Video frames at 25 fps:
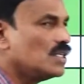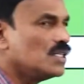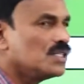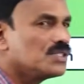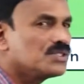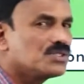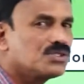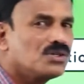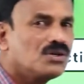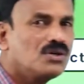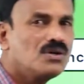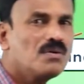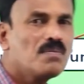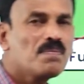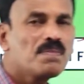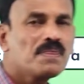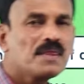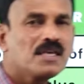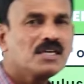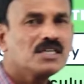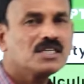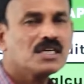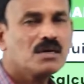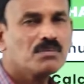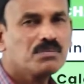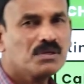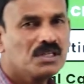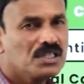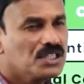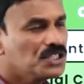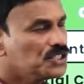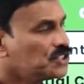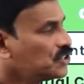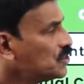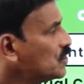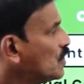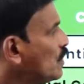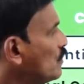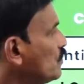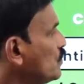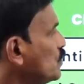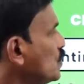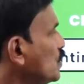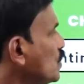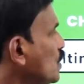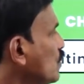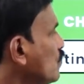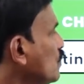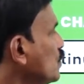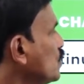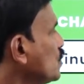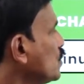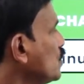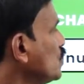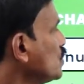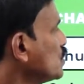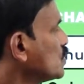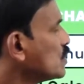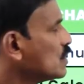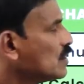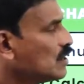So in application of derivatives,